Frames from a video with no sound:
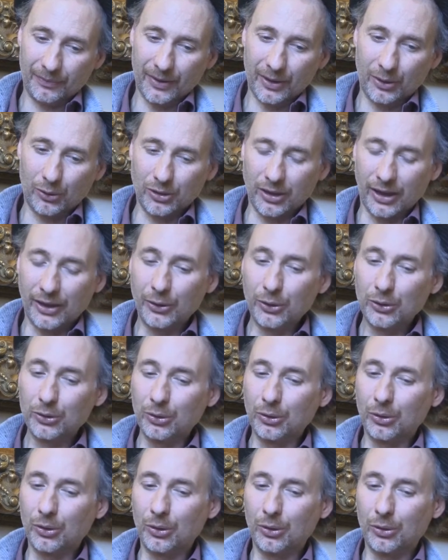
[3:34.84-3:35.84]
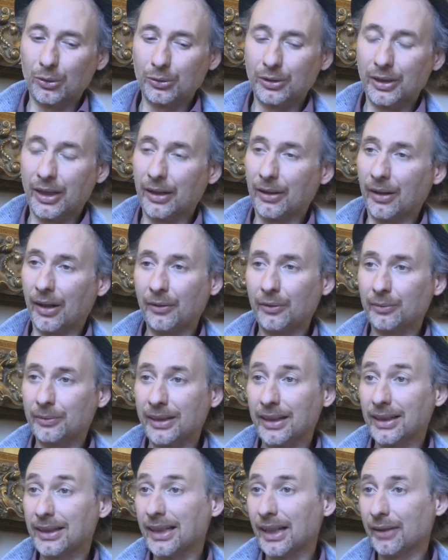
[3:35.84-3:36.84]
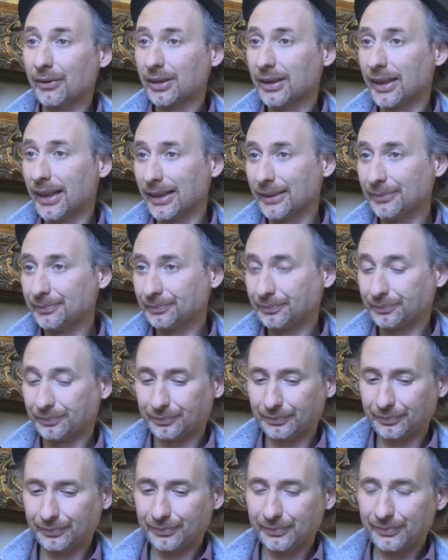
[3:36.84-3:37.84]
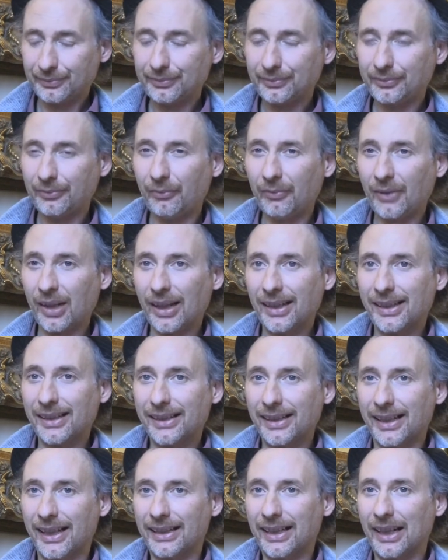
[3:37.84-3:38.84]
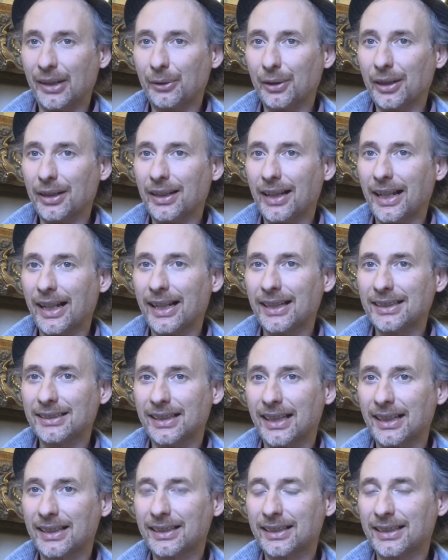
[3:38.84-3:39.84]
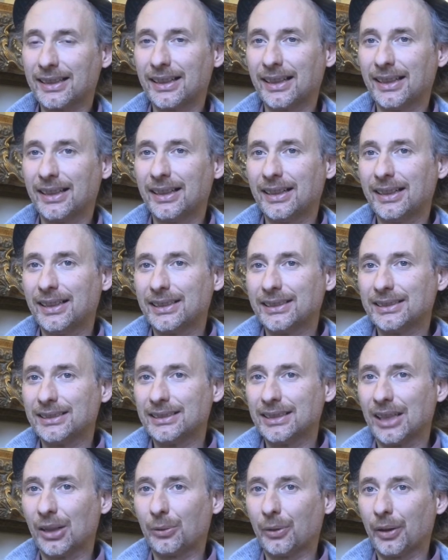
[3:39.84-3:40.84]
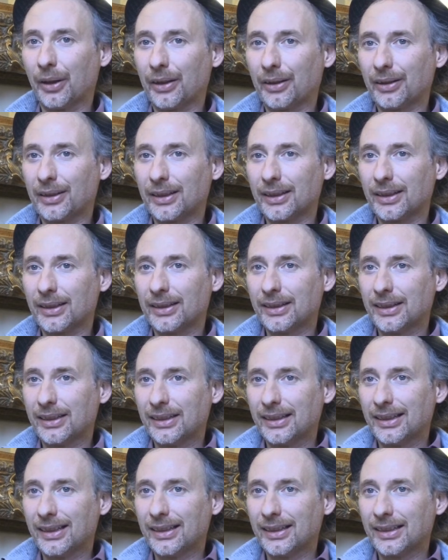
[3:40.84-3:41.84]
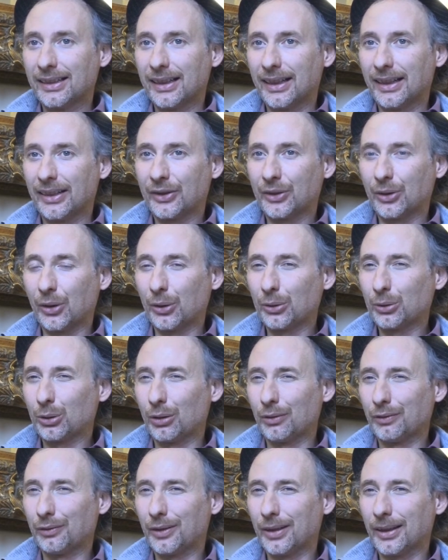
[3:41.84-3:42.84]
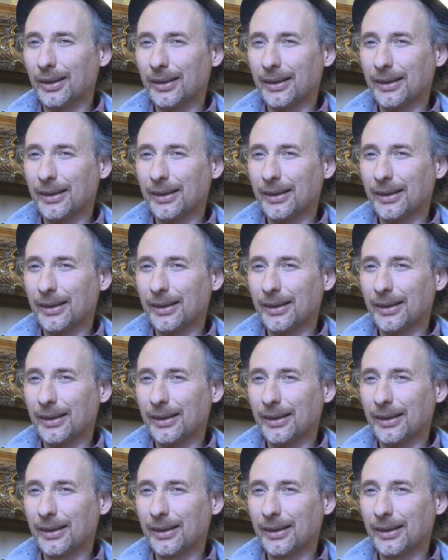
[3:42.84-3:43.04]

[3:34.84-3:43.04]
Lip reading: Because I used to go there nearly every day. And I realized that there were a sort of